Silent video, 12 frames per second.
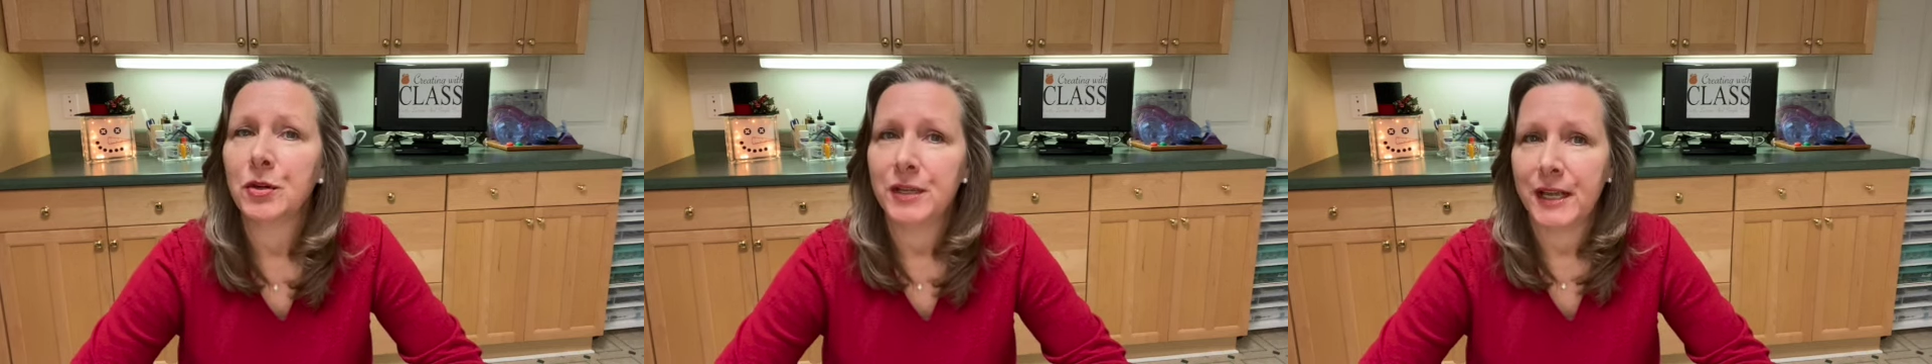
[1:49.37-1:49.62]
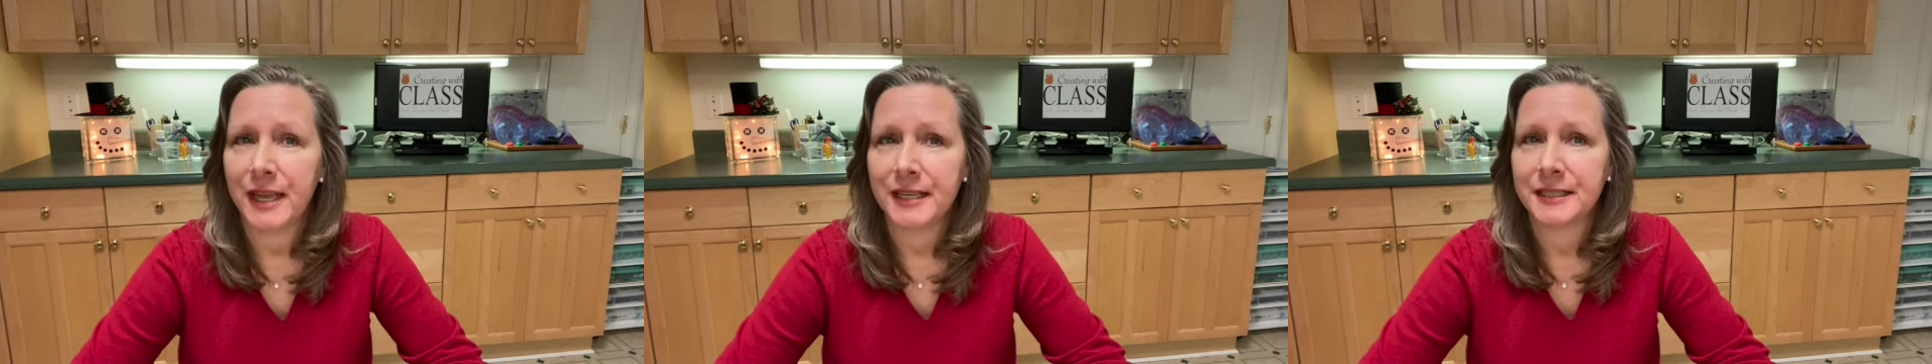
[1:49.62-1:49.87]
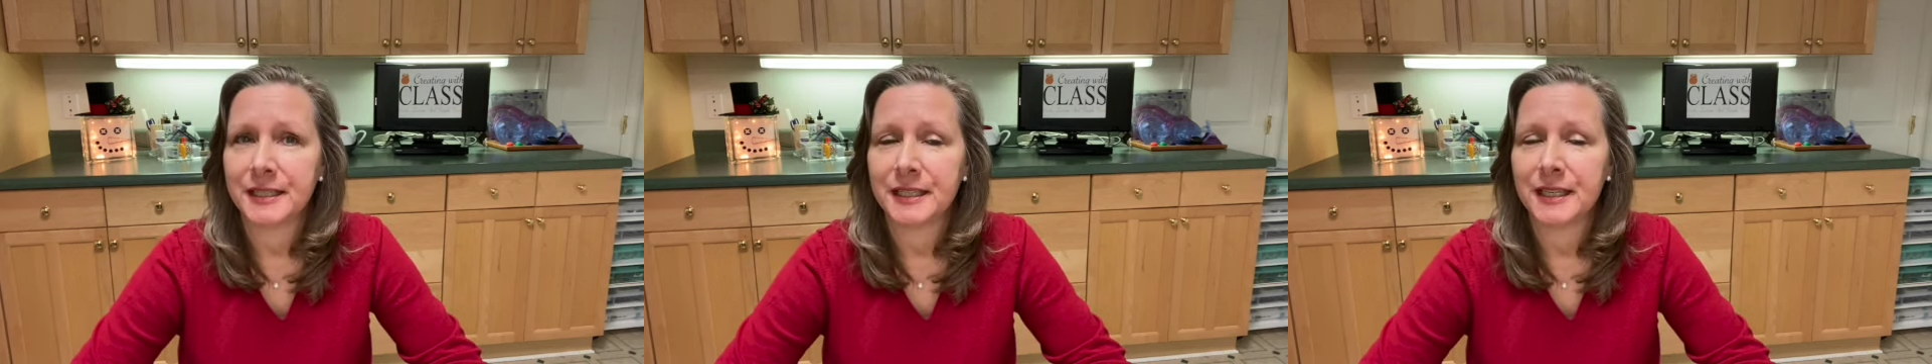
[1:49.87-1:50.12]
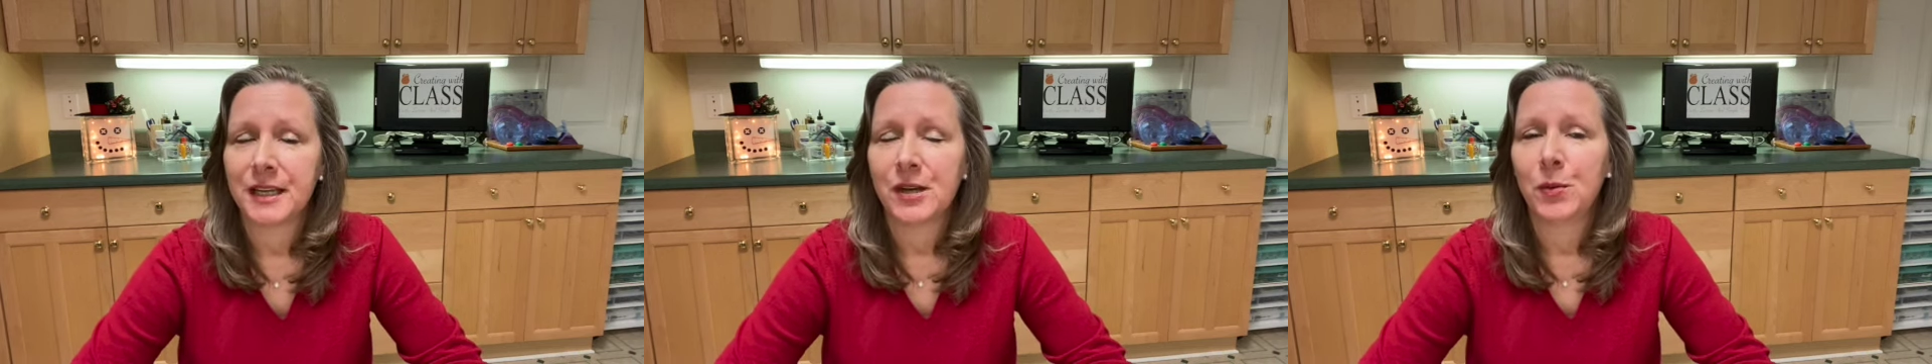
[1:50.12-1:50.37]

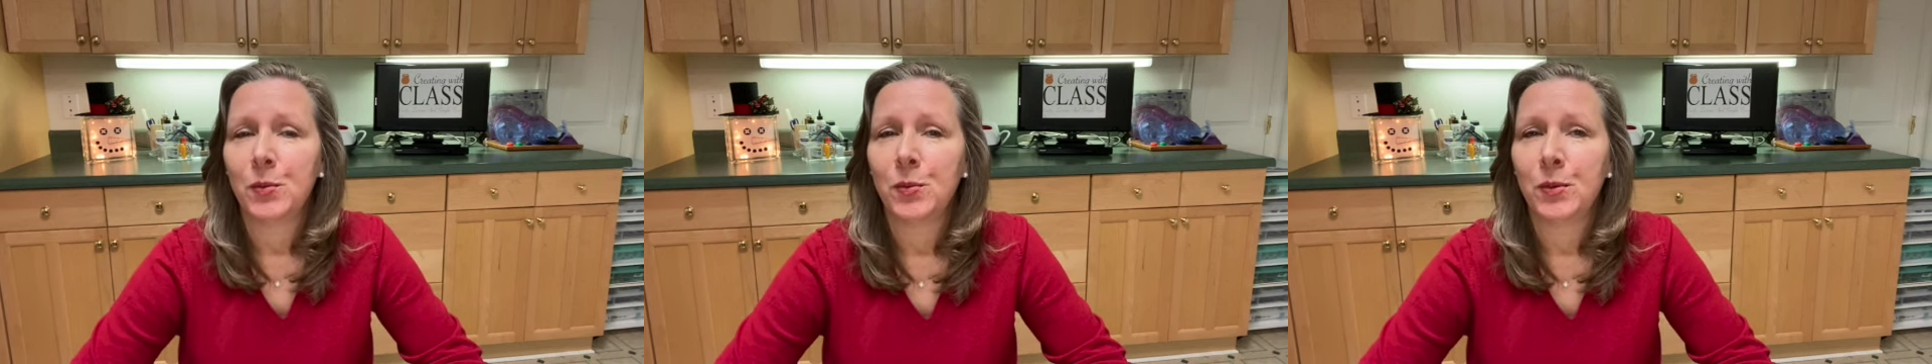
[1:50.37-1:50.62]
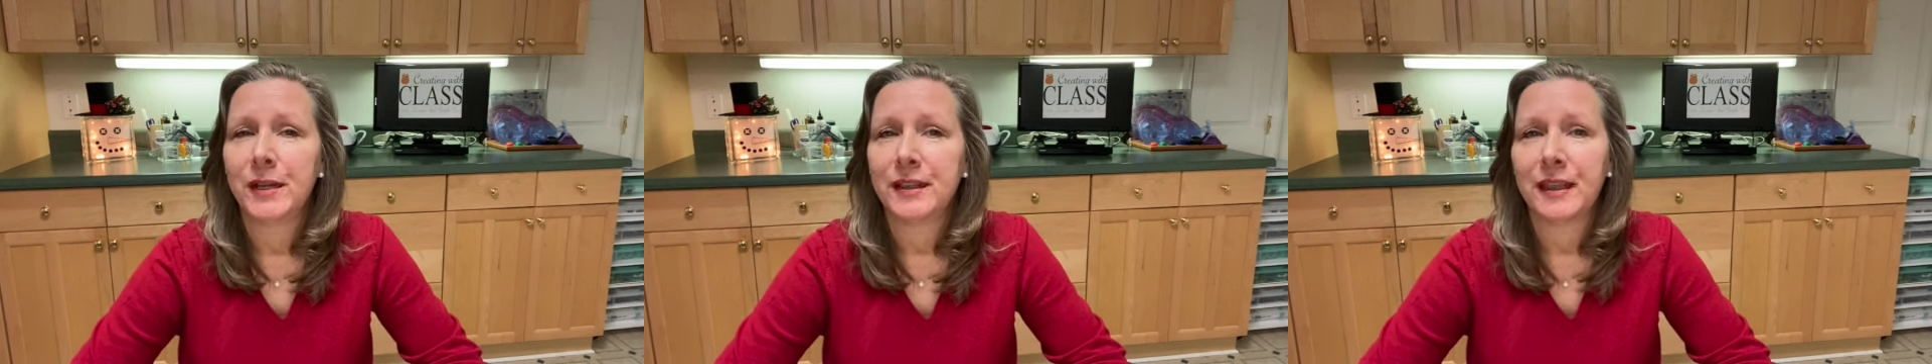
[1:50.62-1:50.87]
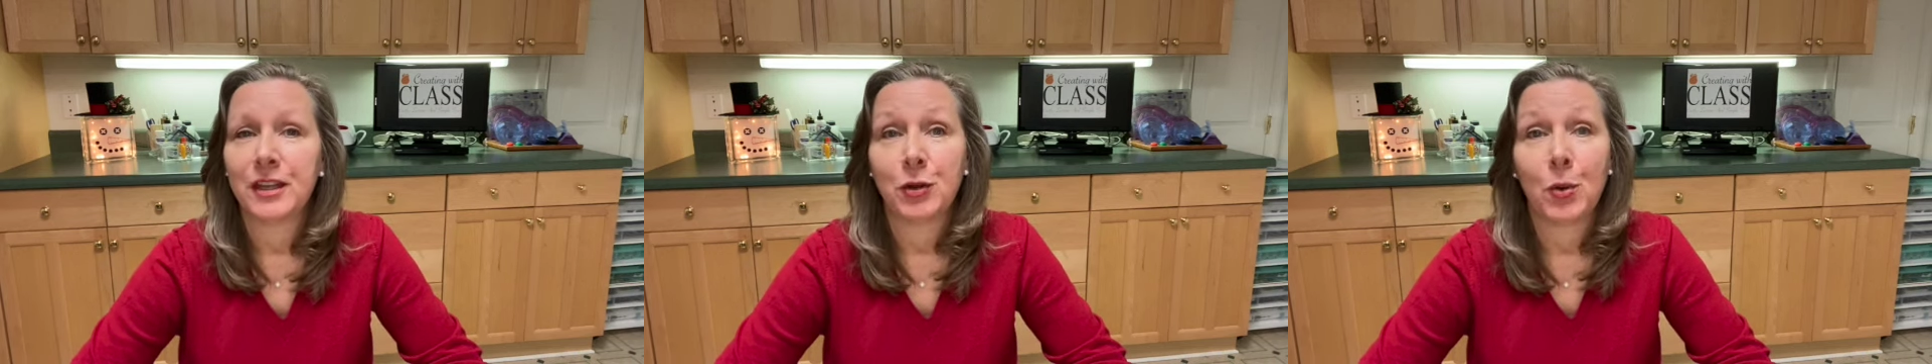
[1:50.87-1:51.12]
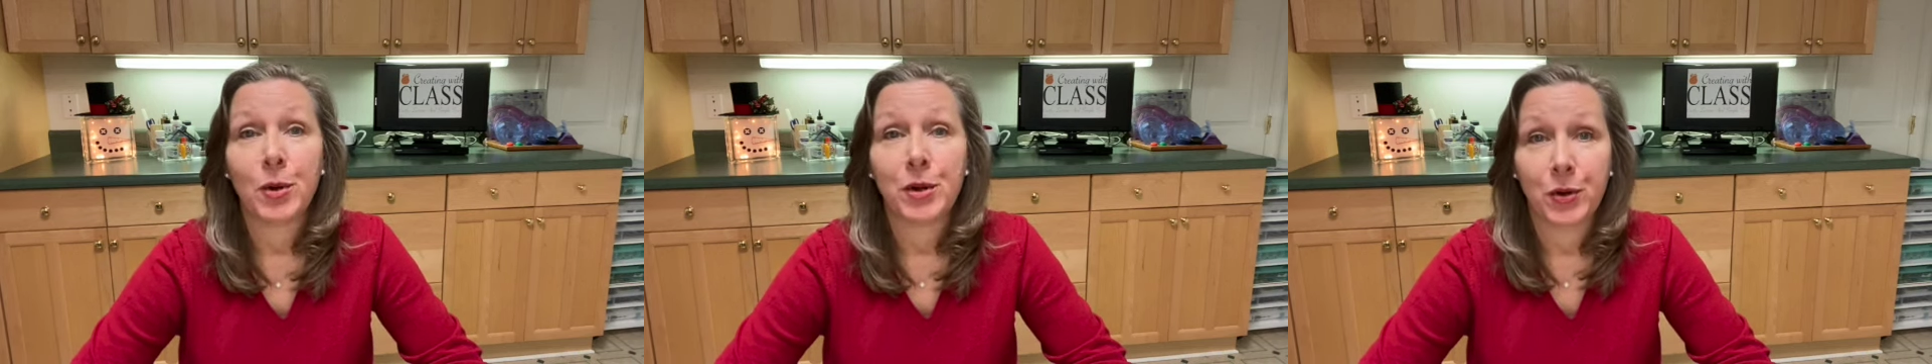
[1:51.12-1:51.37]
create with
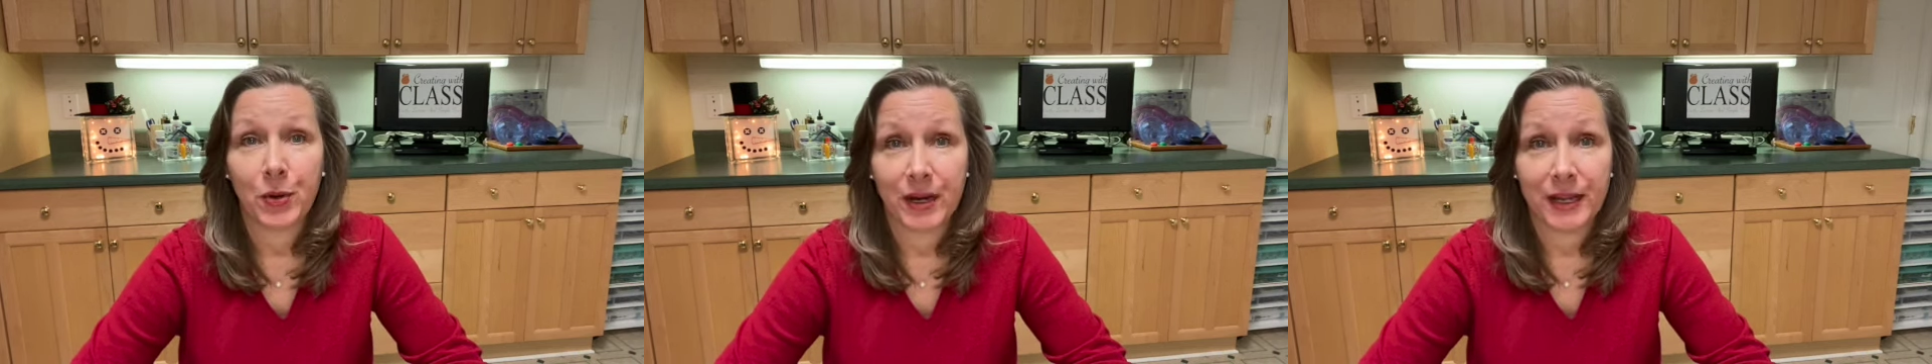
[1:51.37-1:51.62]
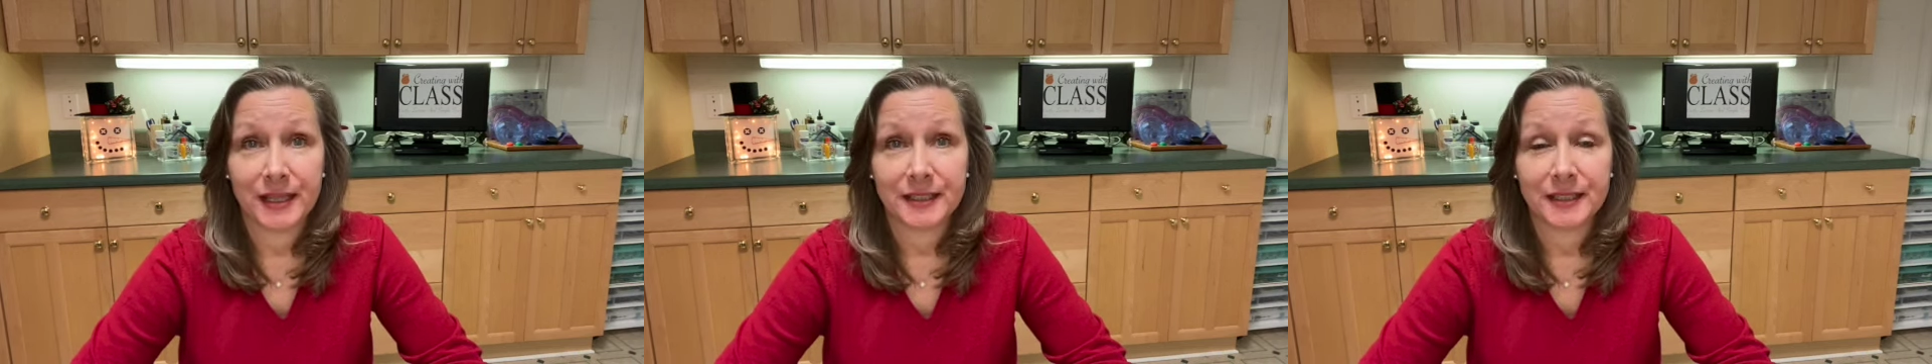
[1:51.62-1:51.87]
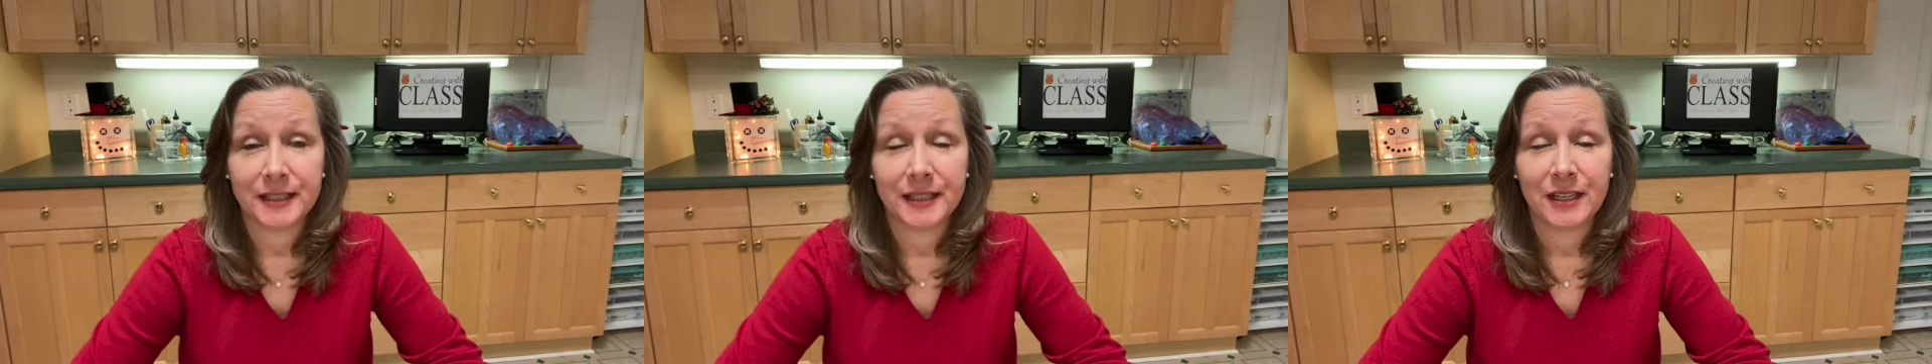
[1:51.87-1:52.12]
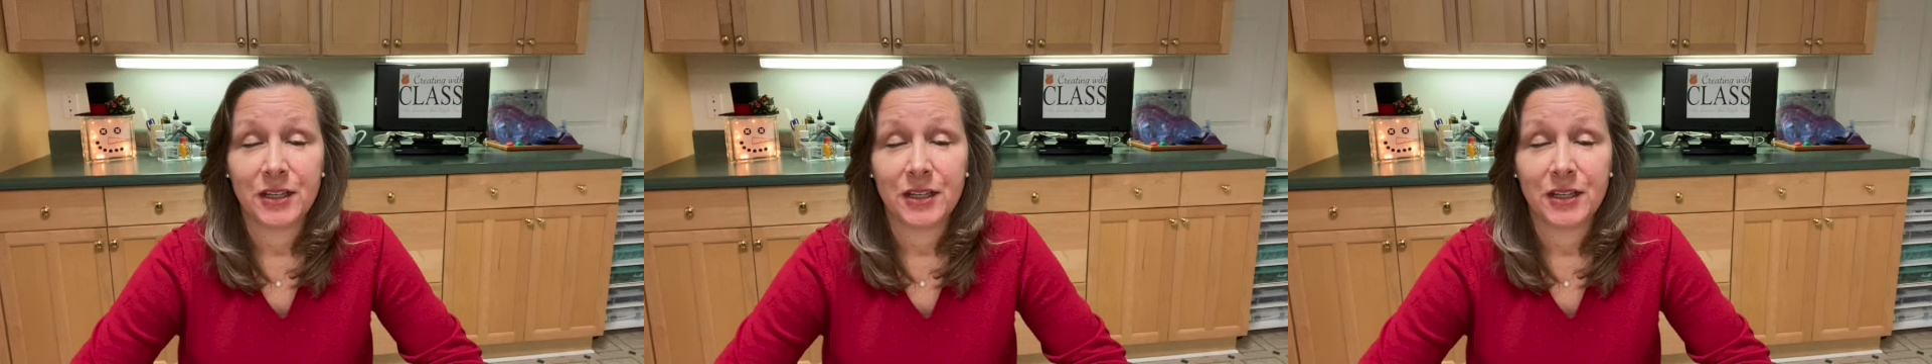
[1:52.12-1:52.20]
your Cricut.